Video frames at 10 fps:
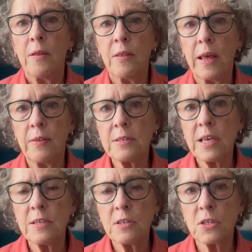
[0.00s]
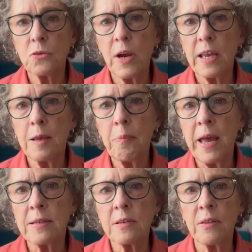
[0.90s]
In this case, the trekking
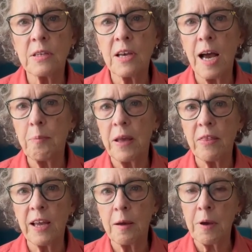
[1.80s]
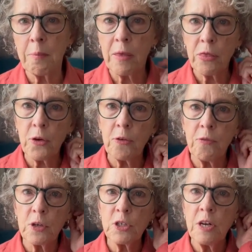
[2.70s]
pants on the top, I think I'm on my 3rd
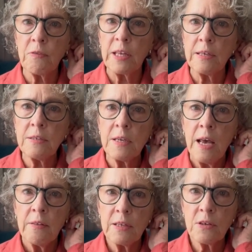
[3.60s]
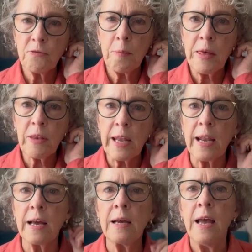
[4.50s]
version of these. These are from
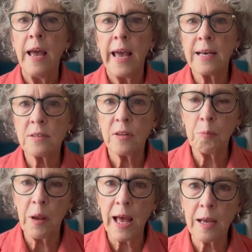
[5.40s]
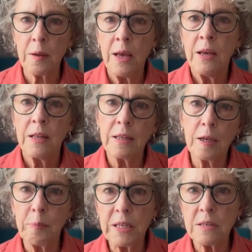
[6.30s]
Athleta, as are the black, a little
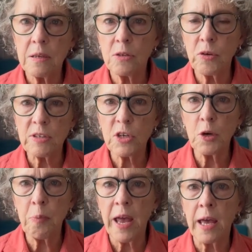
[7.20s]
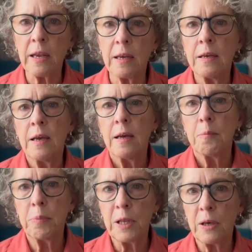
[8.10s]
bit dressier pant
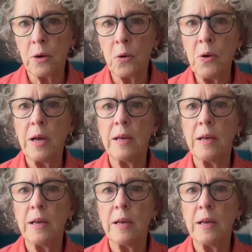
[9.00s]
below.